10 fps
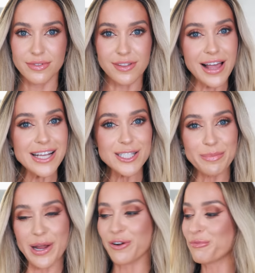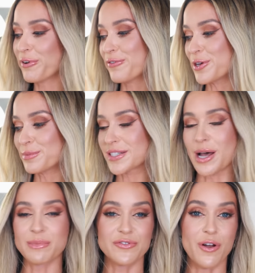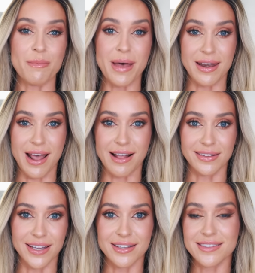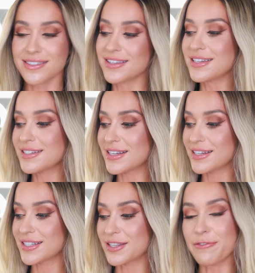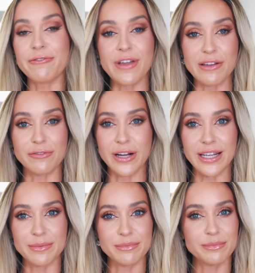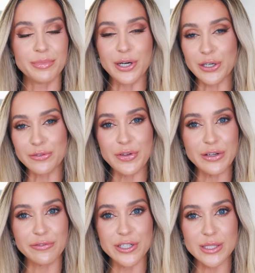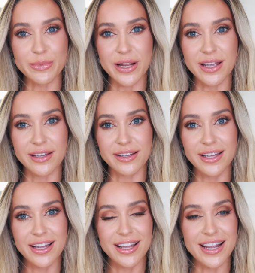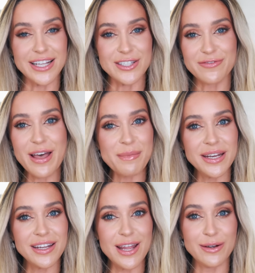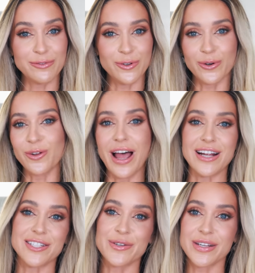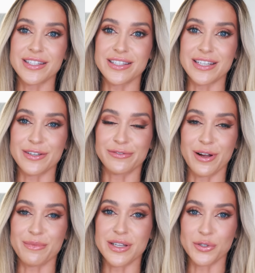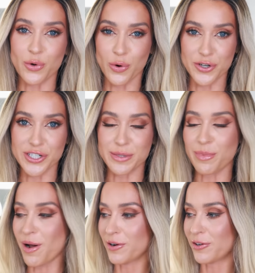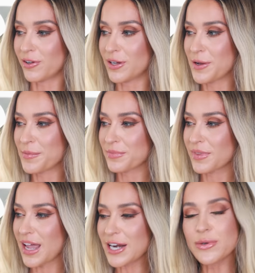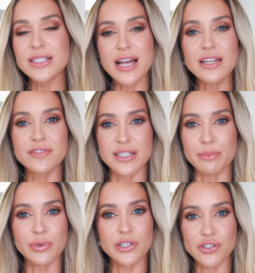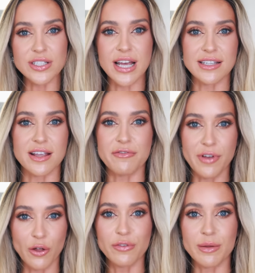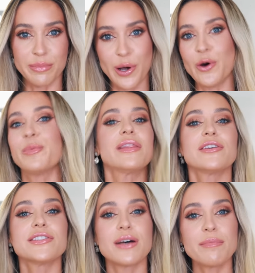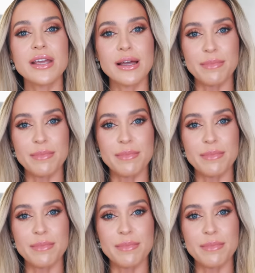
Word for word: The last pair of perfumes comes from Penhaligon's. This is The Favorite, perfect for spring. It's feminine and floral, as you can see from this gorgeous bottle. I know it's kind of simple, it just has a velvet bow, but there's something